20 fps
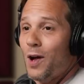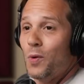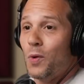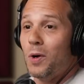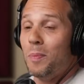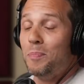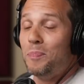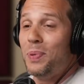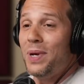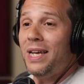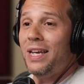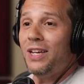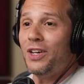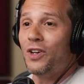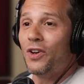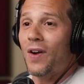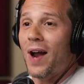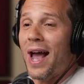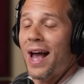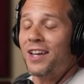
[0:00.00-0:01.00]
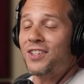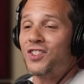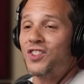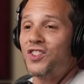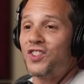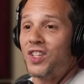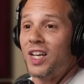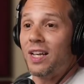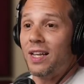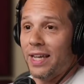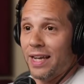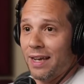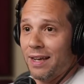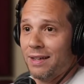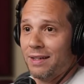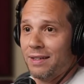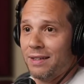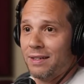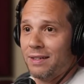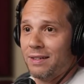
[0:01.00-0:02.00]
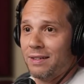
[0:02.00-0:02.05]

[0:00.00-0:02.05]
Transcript: I will beat dude. your ass silly.